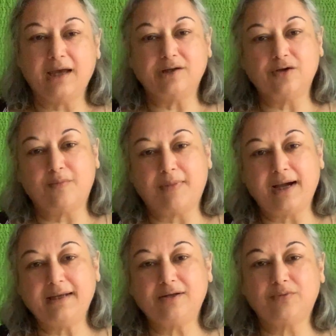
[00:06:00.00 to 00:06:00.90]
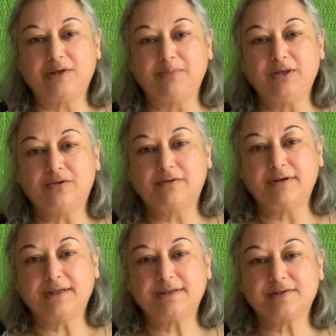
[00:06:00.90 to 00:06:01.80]
And your mind will be your
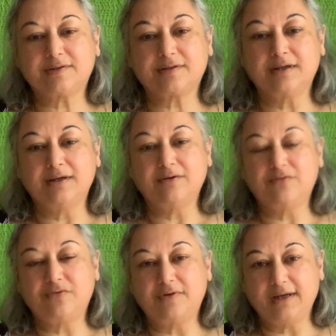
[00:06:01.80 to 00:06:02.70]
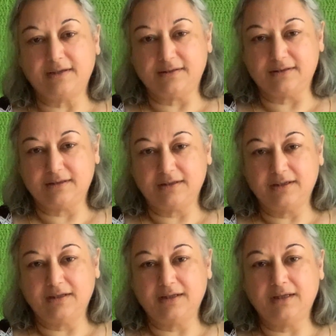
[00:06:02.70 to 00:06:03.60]
greatest friend
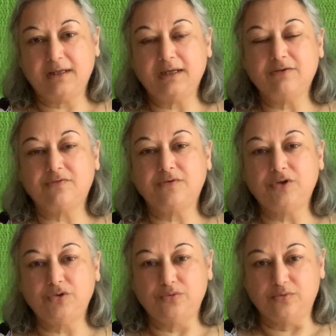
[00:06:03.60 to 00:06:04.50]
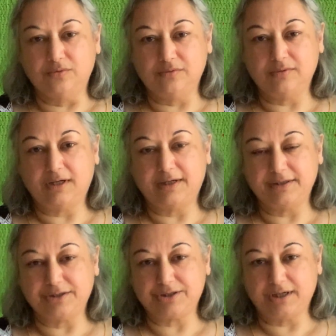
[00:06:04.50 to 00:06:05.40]
if you are in